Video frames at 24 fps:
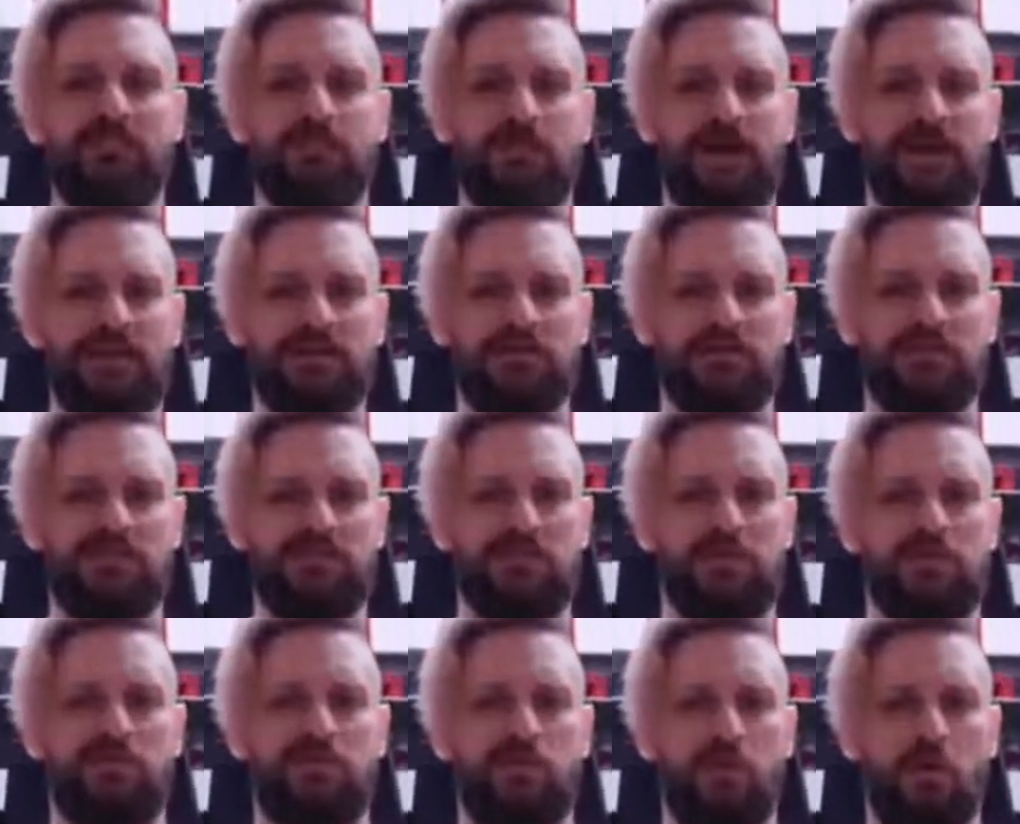my heels into
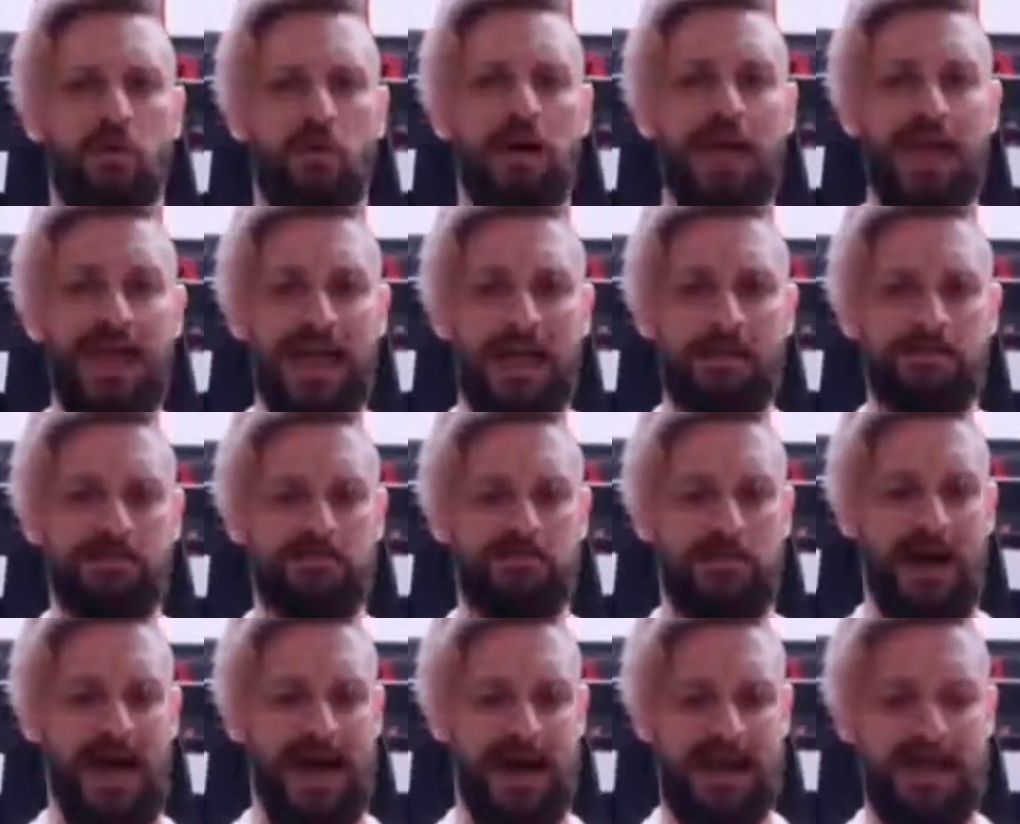the floor, hips
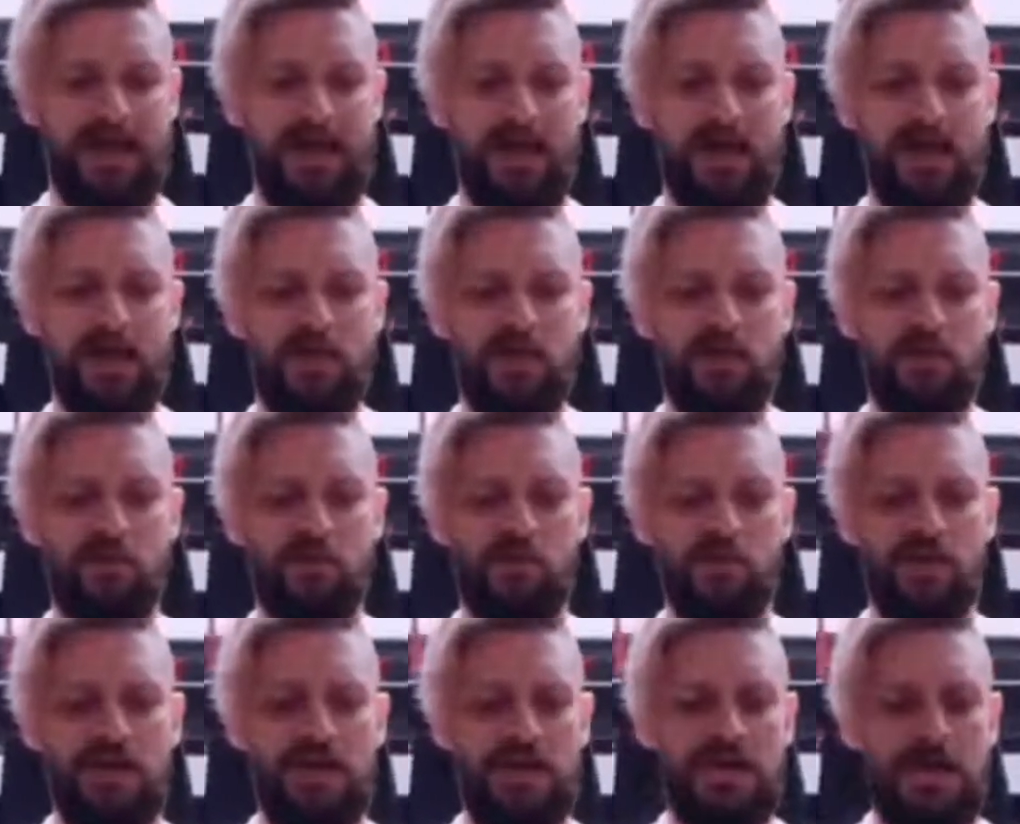back.
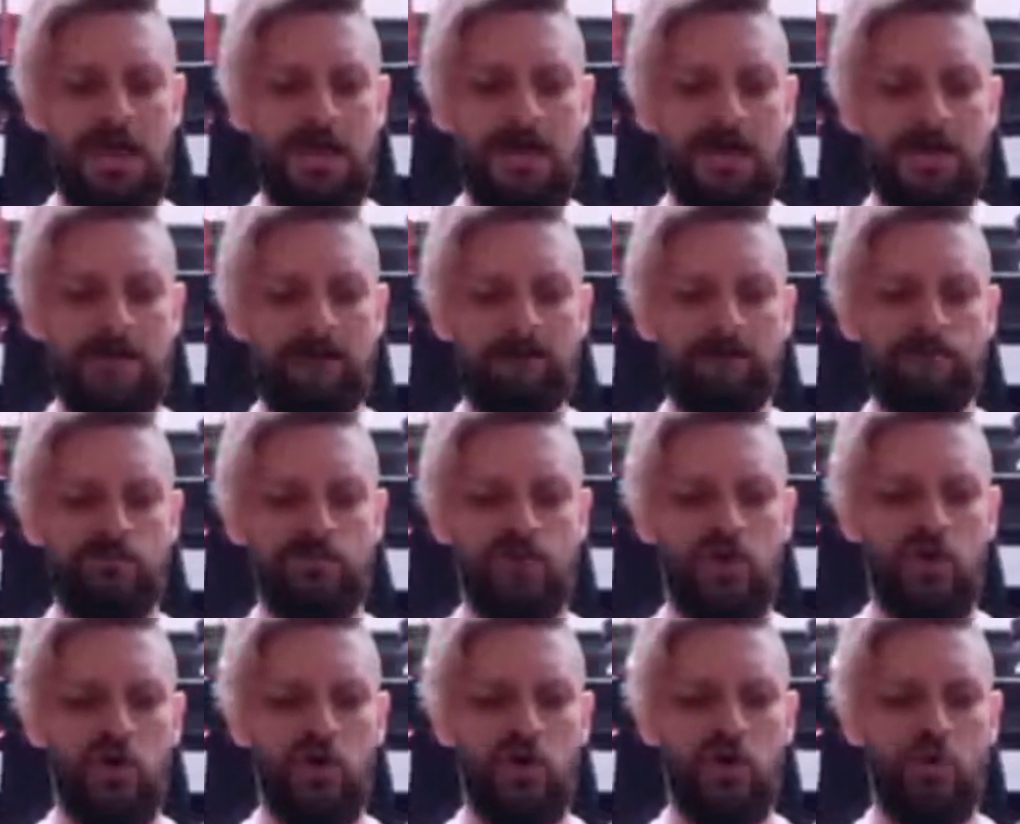3,
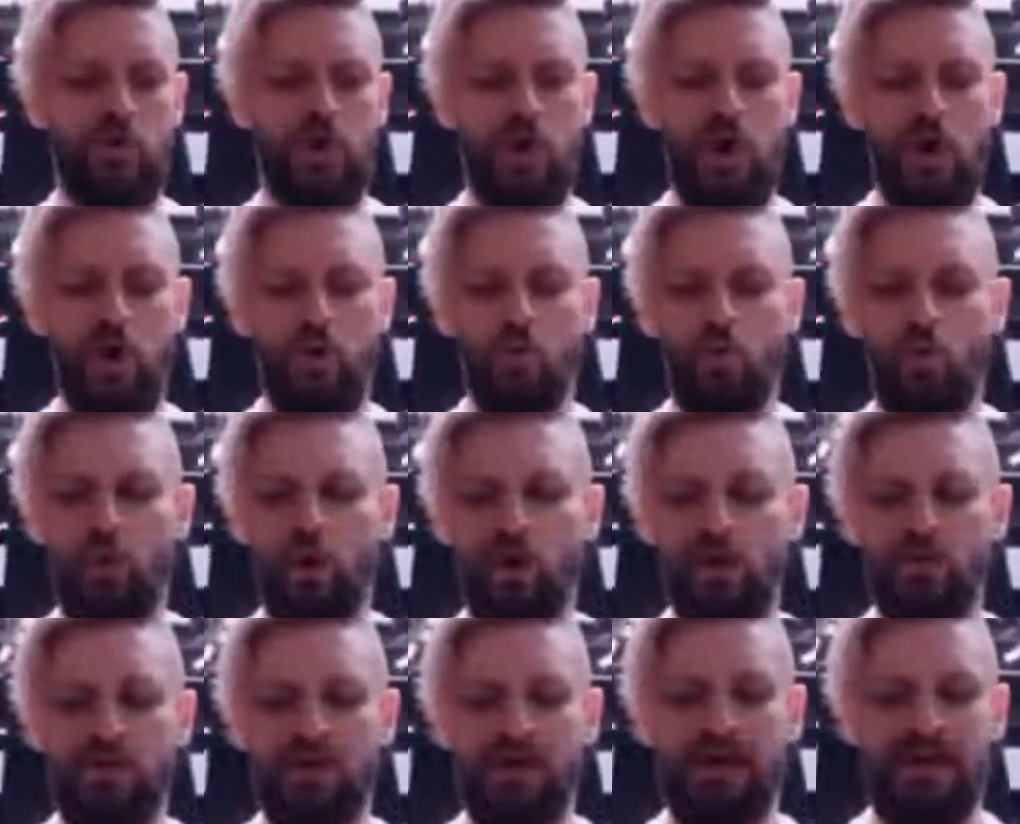2,
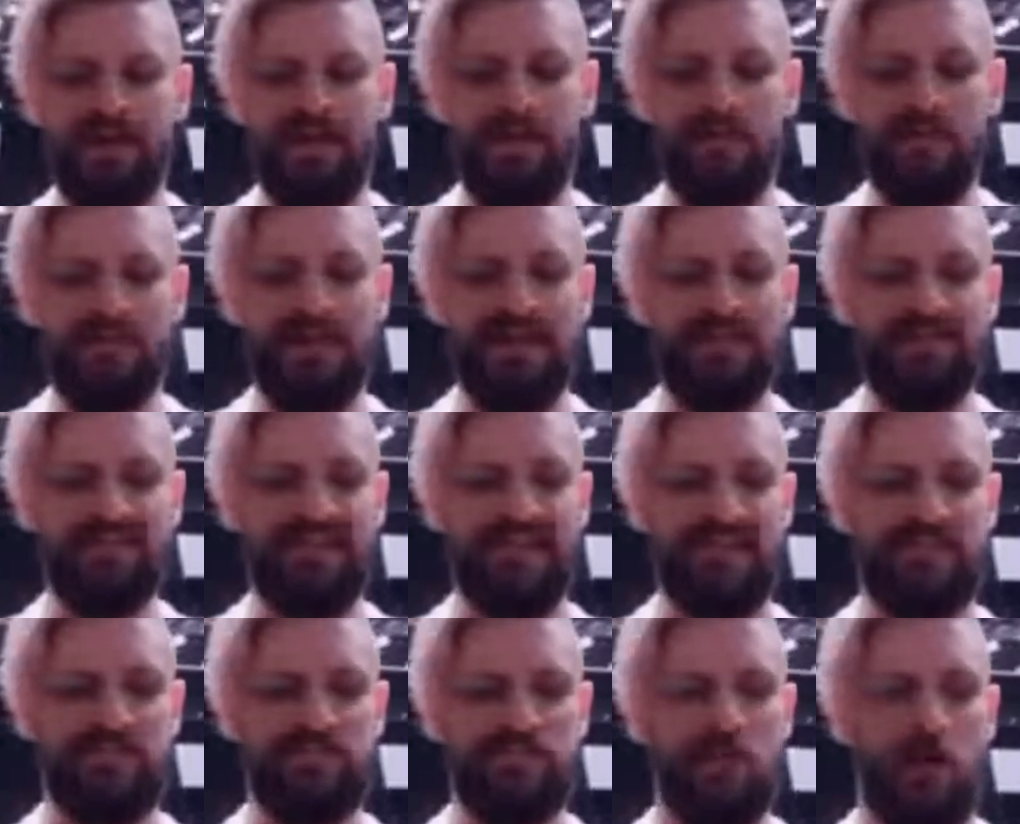1. Then we get to that
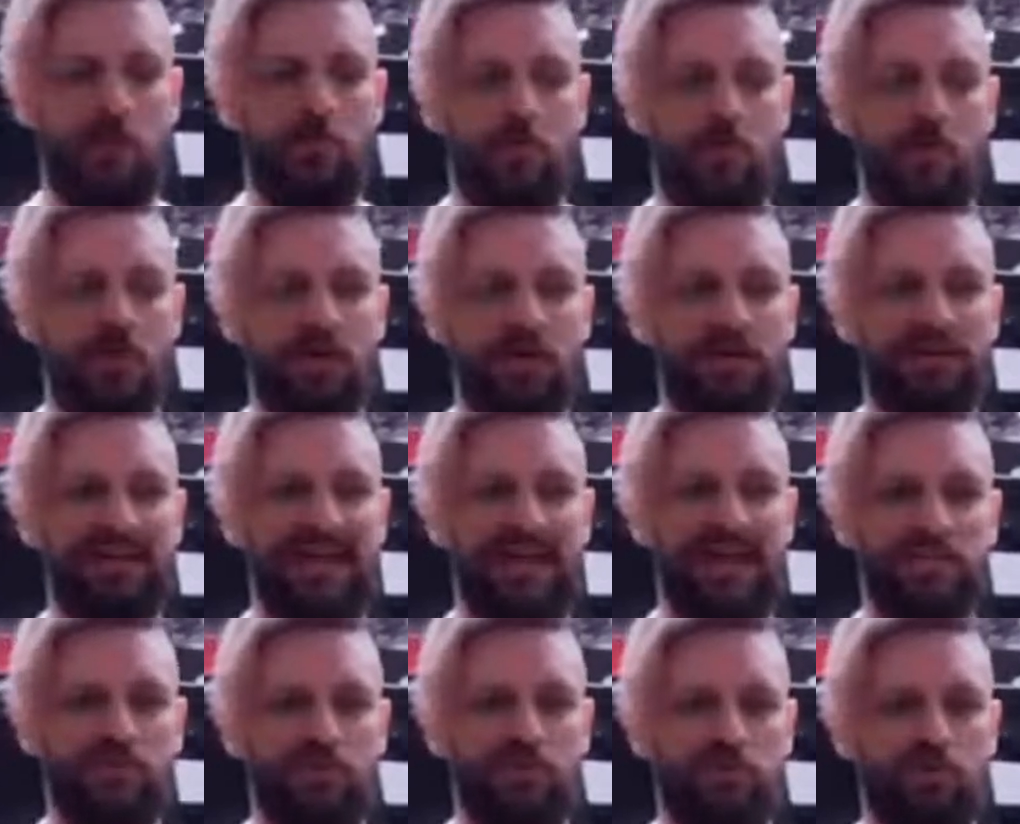stop point, a
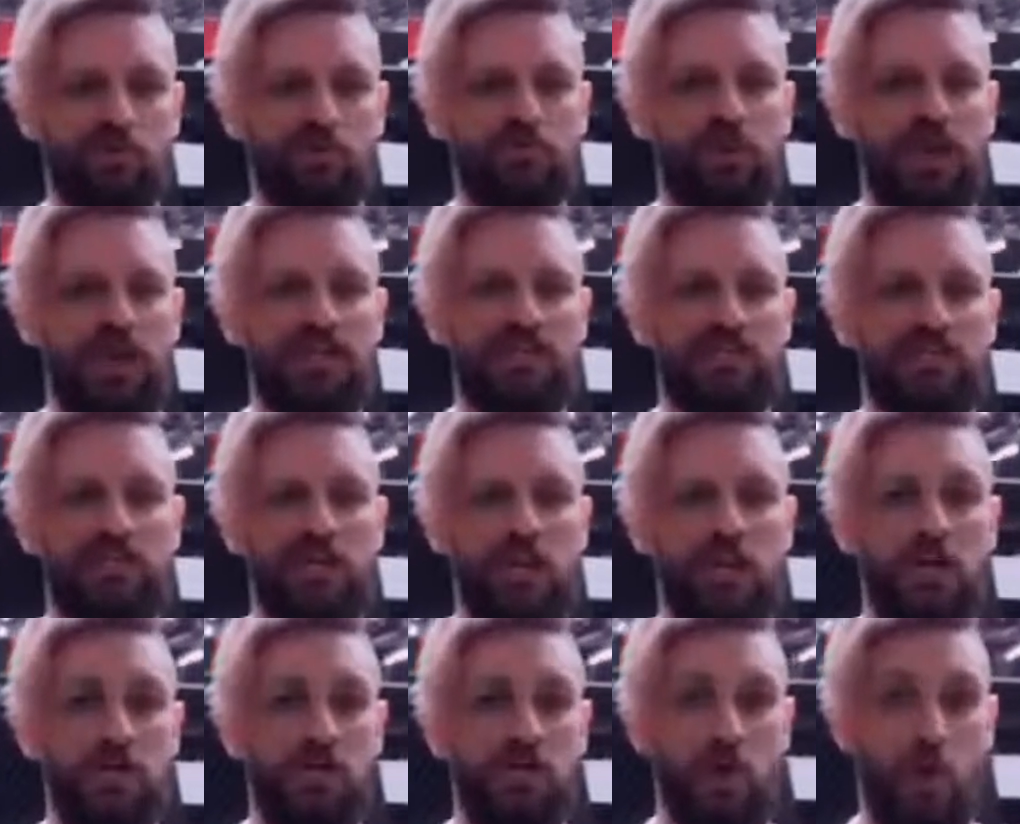natural stretch.
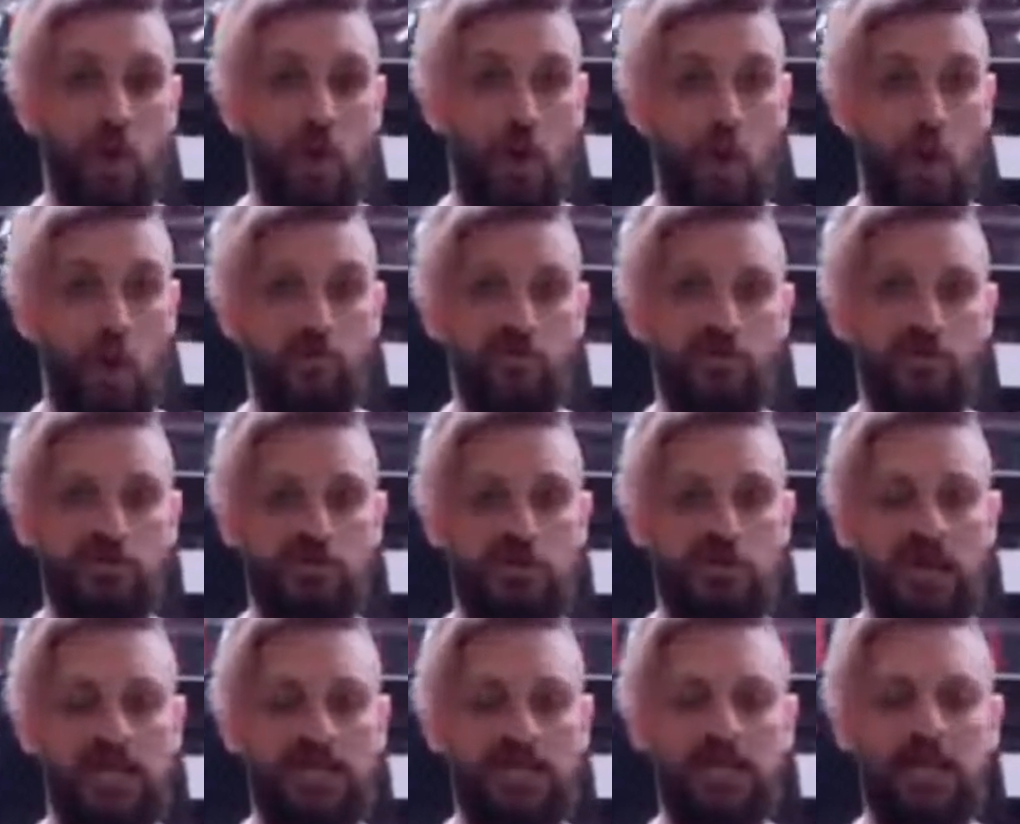Don't
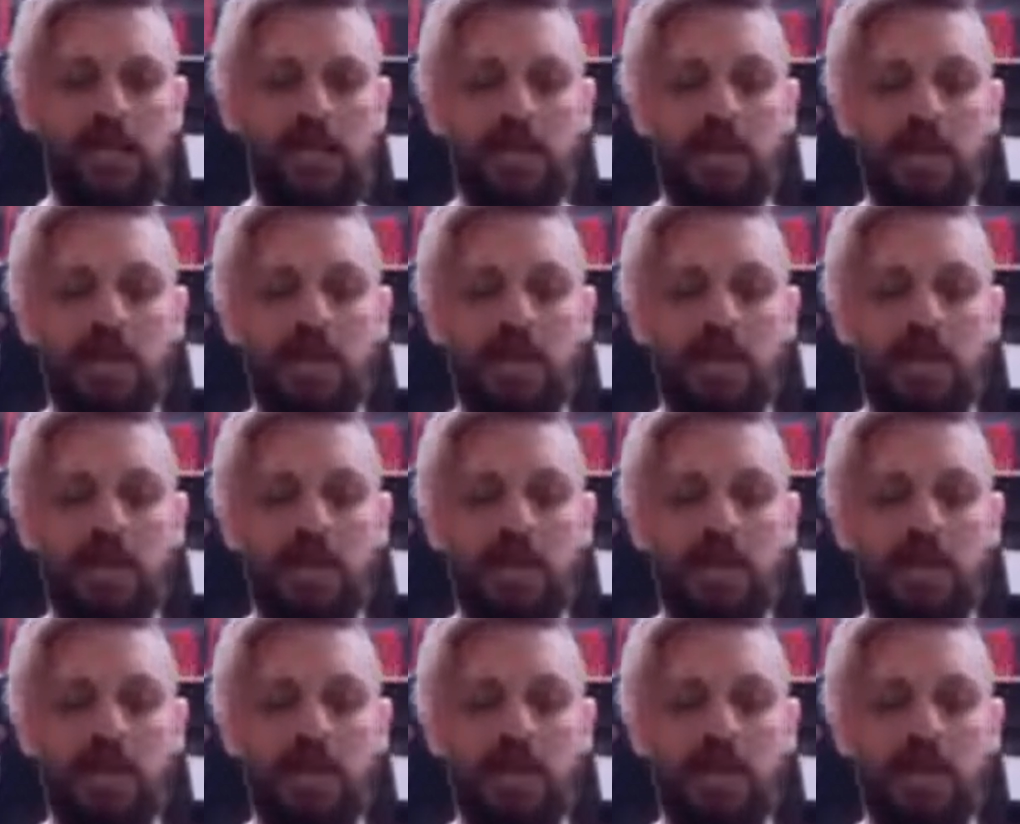overstretch.